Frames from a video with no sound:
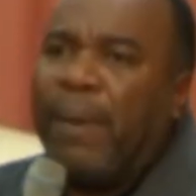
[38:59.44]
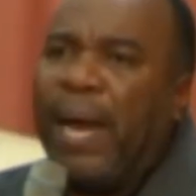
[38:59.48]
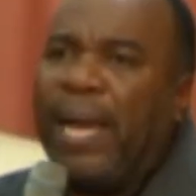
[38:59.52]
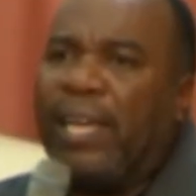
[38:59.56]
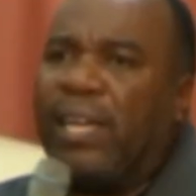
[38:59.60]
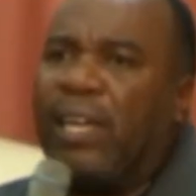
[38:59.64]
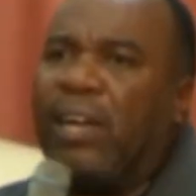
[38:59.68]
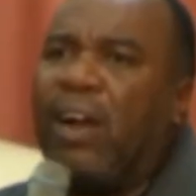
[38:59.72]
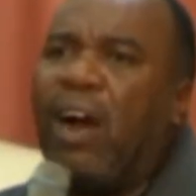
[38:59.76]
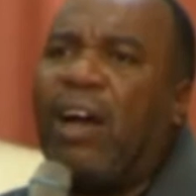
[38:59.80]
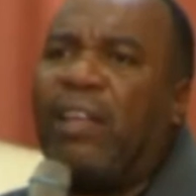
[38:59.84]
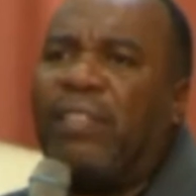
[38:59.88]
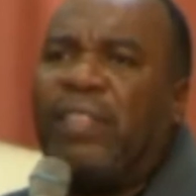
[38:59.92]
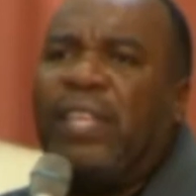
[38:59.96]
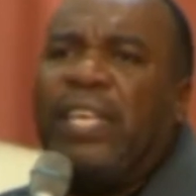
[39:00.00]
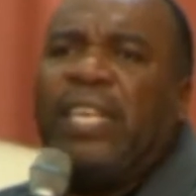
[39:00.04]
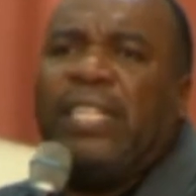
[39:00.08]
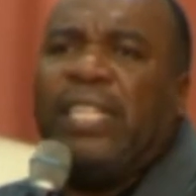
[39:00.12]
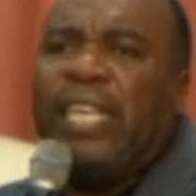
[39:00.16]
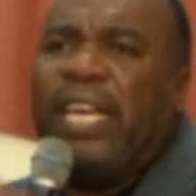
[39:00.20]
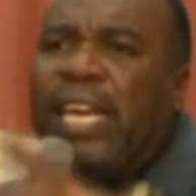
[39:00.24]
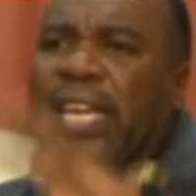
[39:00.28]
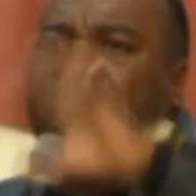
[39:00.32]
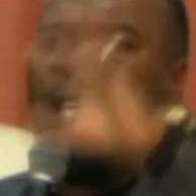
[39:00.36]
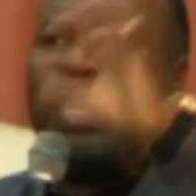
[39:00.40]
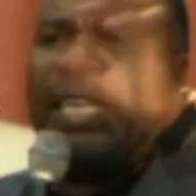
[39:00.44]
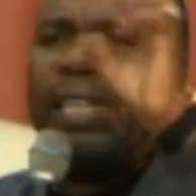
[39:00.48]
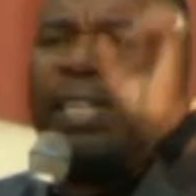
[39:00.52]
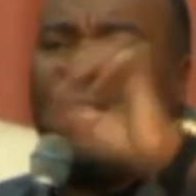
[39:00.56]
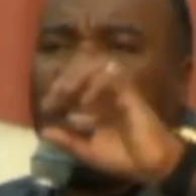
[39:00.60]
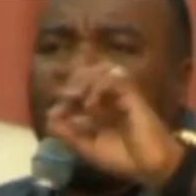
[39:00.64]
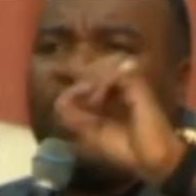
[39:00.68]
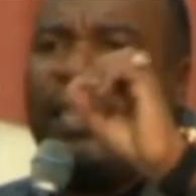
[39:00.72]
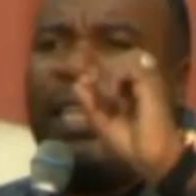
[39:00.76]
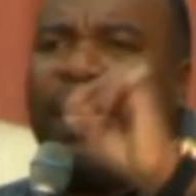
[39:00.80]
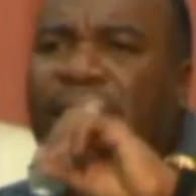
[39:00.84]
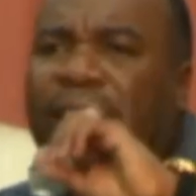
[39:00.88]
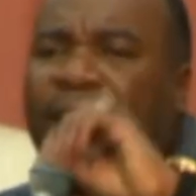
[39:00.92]
my God,
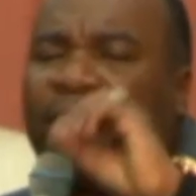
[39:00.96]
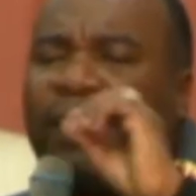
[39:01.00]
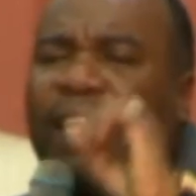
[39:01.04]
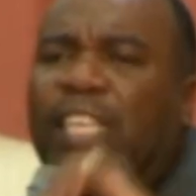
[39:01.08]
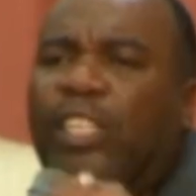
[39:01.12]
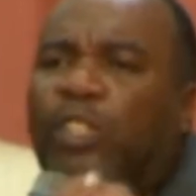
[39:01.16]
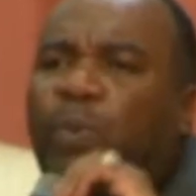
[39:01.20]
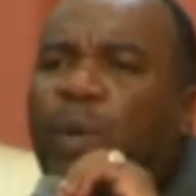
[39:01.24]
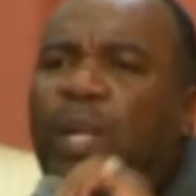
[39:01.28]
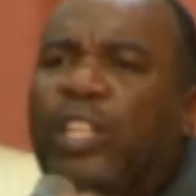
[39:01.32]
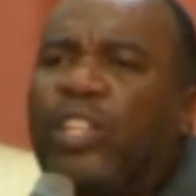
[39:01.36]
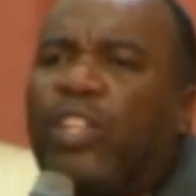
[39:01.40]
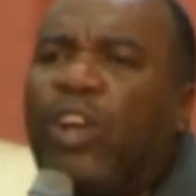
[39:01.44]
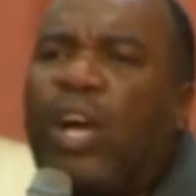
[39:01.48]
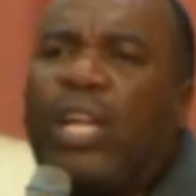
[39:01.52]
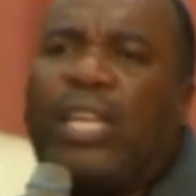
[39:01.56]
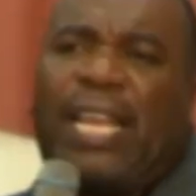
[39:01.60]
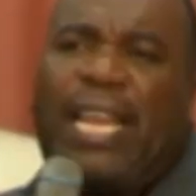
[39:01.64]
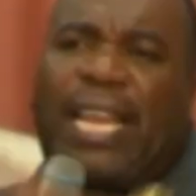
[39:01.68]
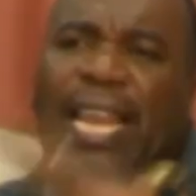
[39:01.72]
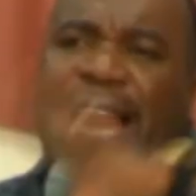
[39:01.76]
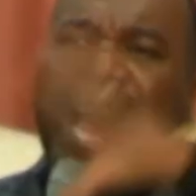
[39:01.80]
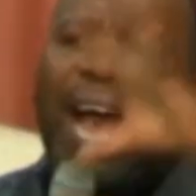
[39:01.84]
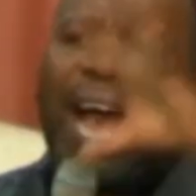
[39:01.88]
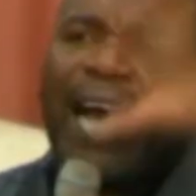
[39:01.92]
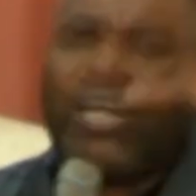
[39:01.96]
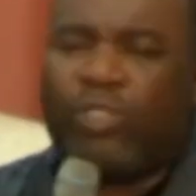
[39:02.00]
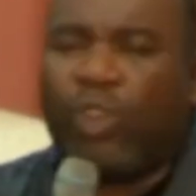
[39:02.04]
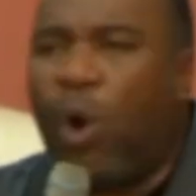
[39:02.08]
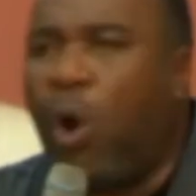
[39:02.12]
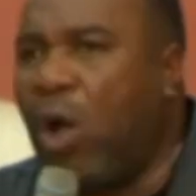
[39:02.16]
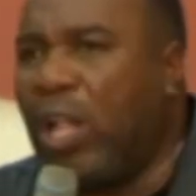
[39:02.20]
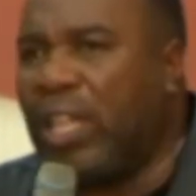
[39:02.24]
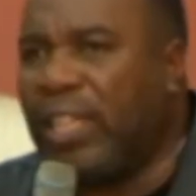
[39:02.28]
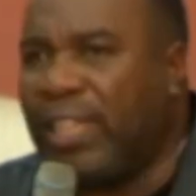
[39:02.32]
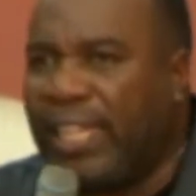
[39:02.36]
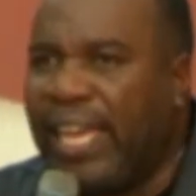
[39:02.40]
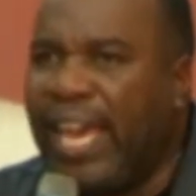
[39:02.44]
these things will not last
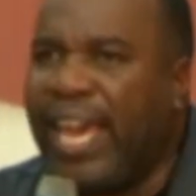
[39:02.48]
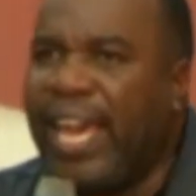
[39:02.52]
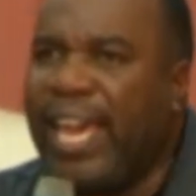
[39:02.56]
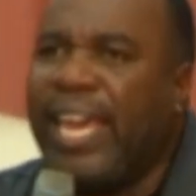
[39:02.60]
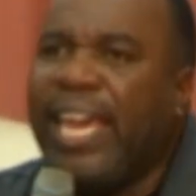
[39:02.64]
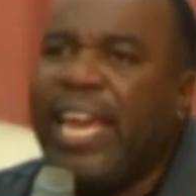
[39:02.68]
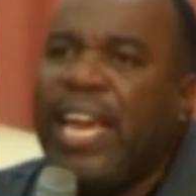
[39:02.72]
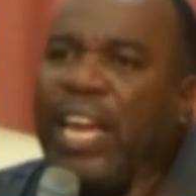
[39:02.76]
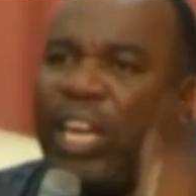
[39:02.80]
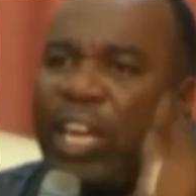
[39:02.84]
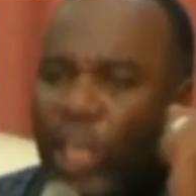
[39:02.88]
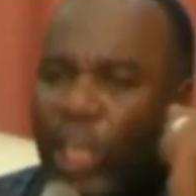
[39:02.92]
all day.